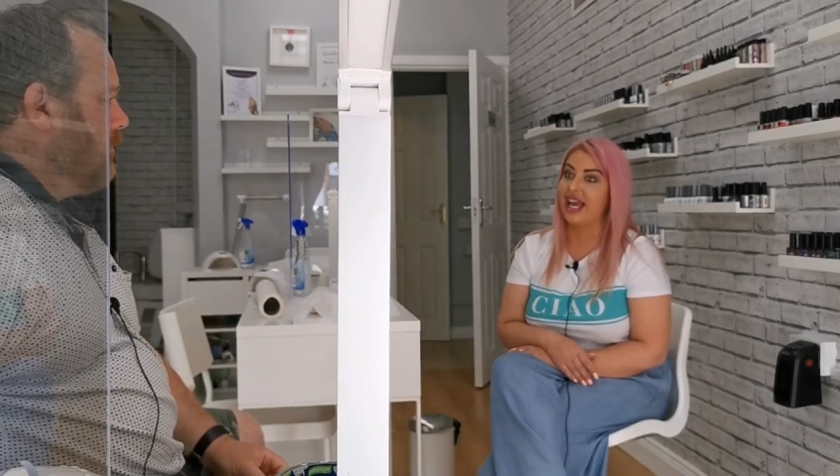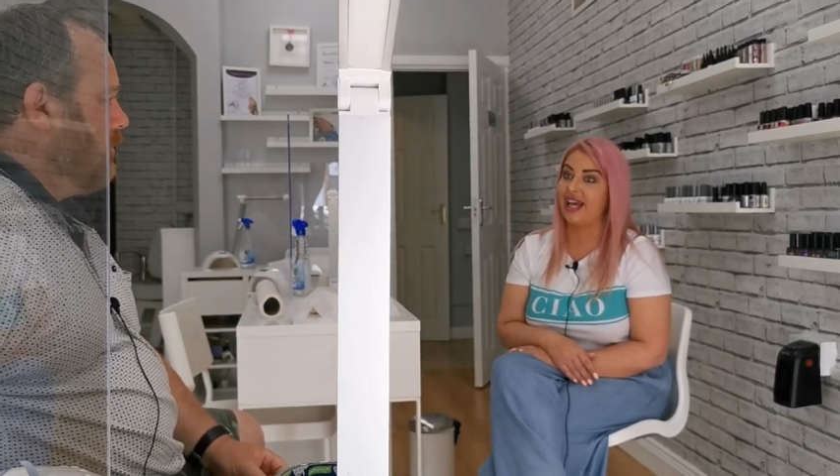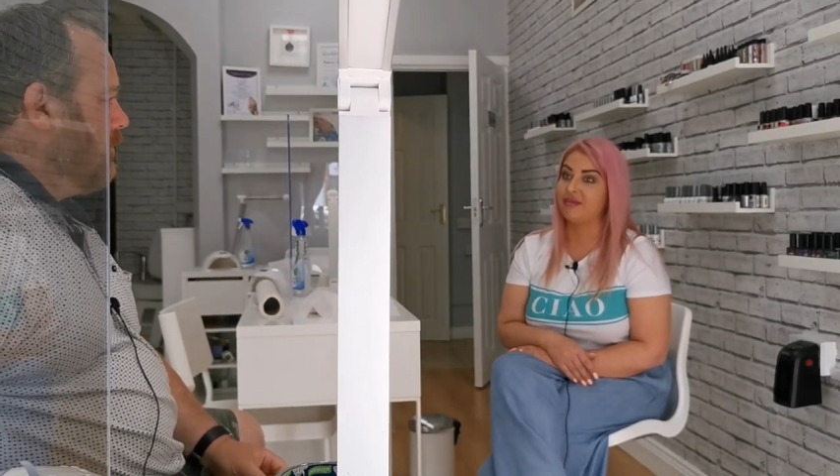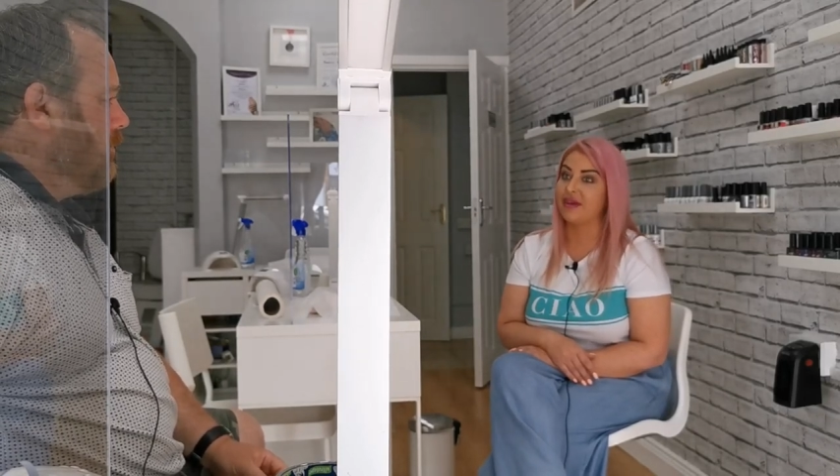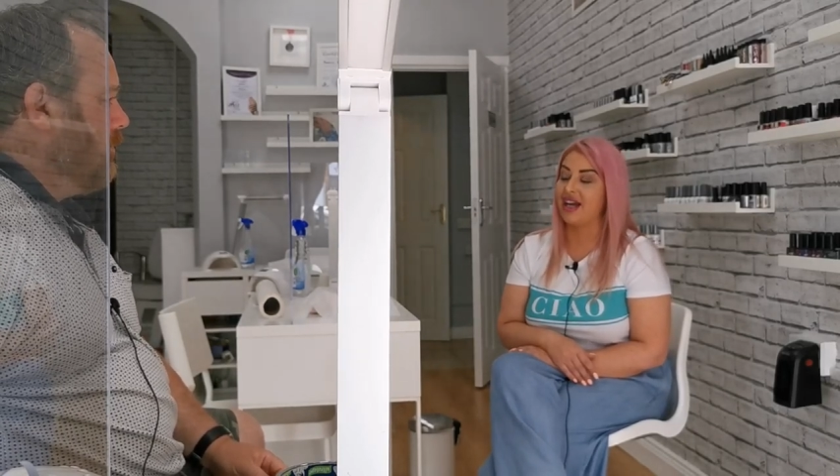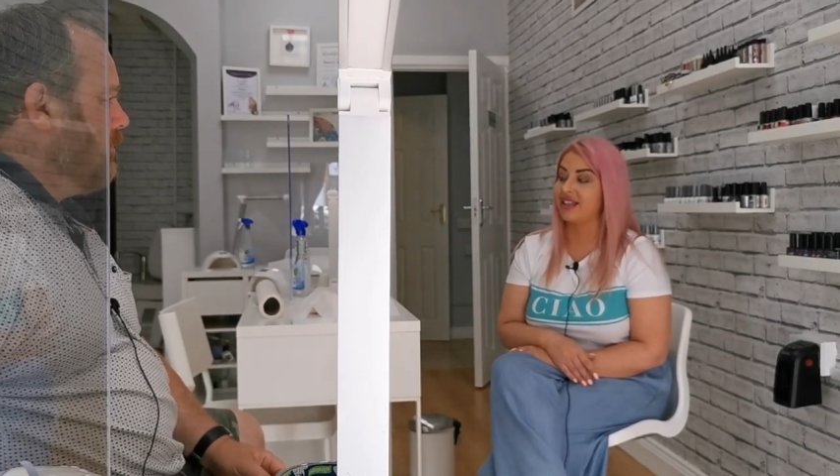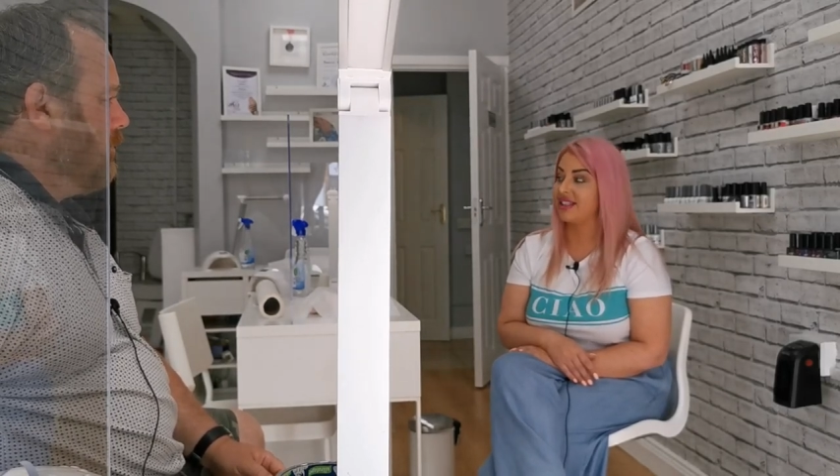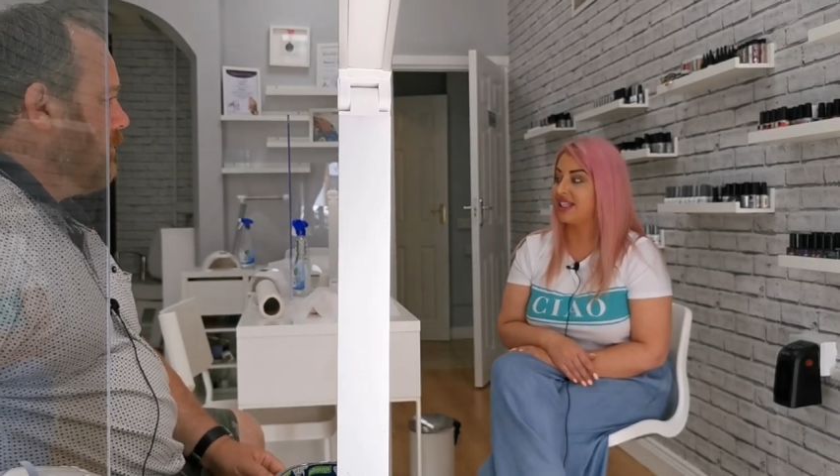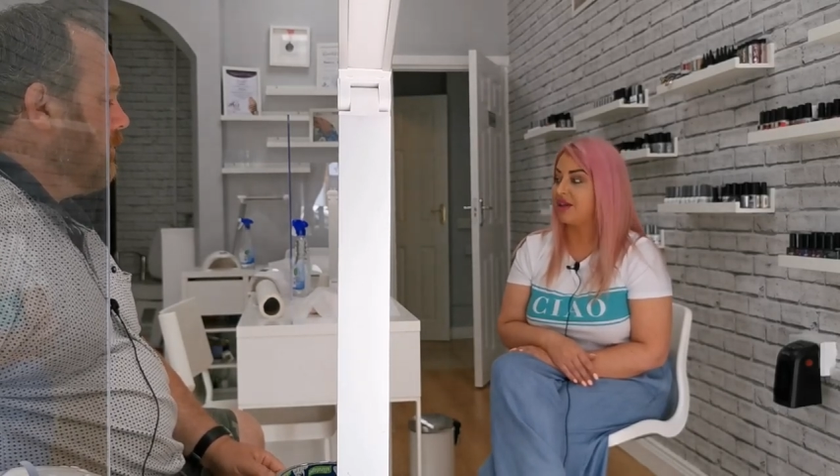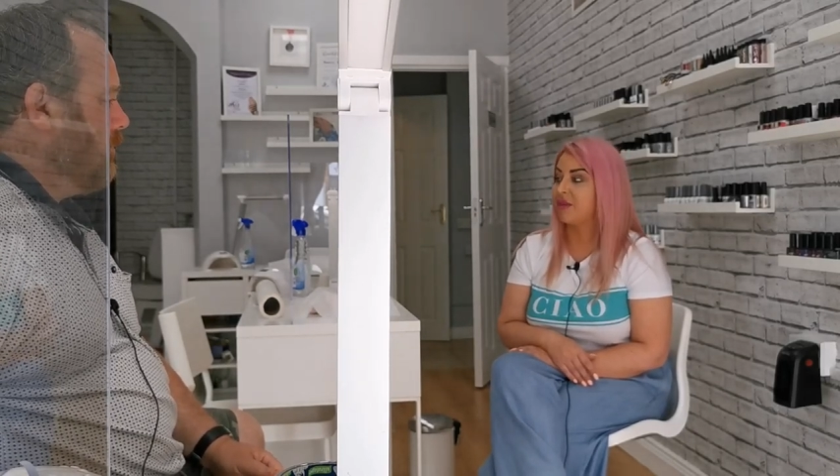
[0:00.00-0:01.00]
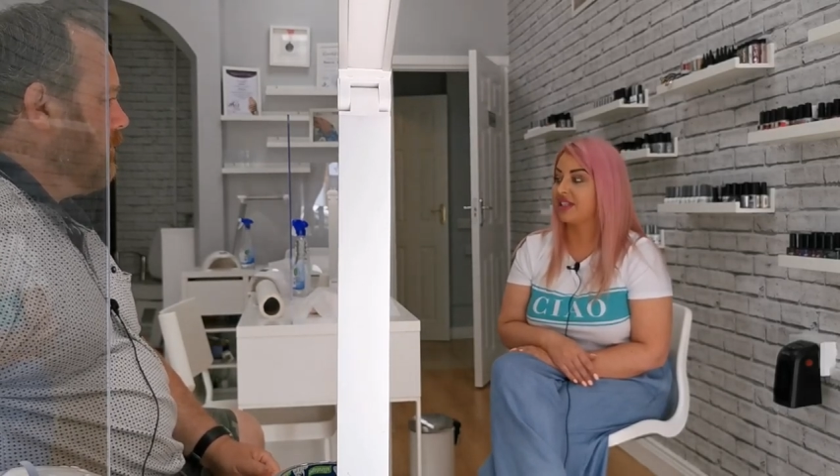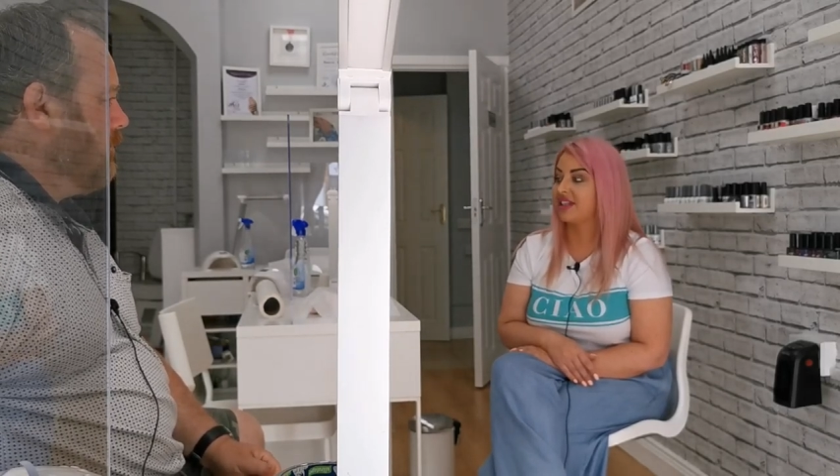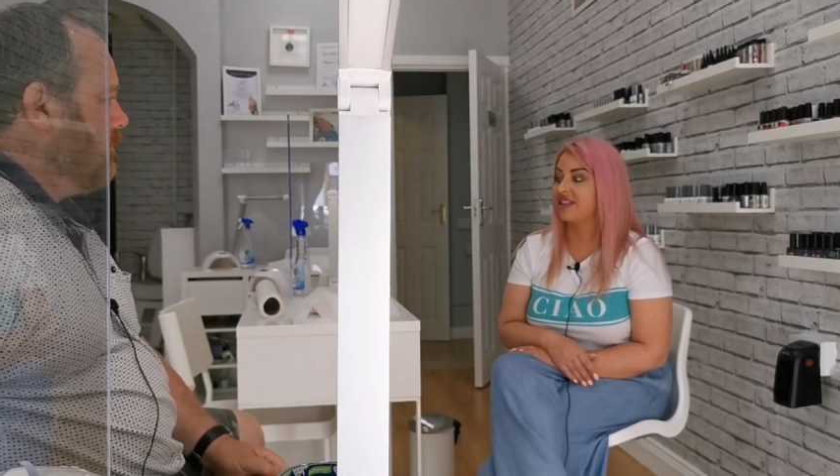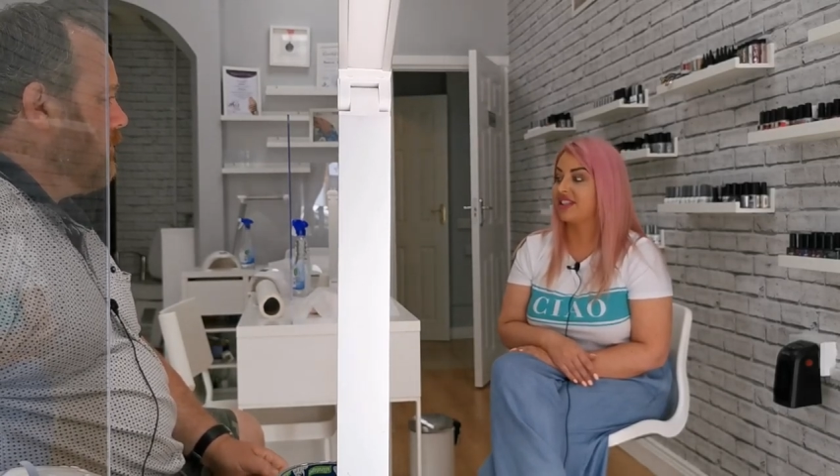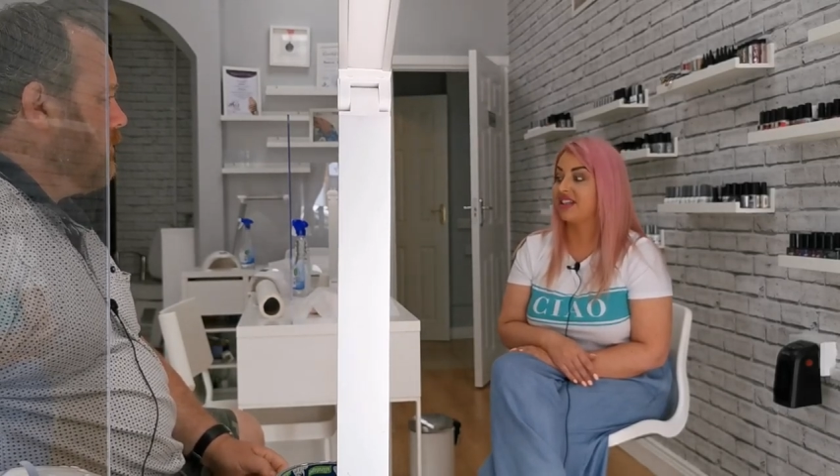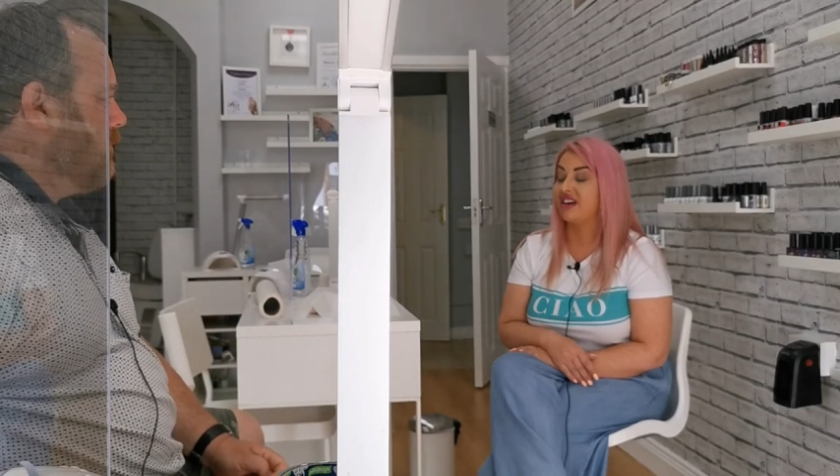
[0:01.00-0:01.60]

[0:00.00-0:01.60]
and seeing what the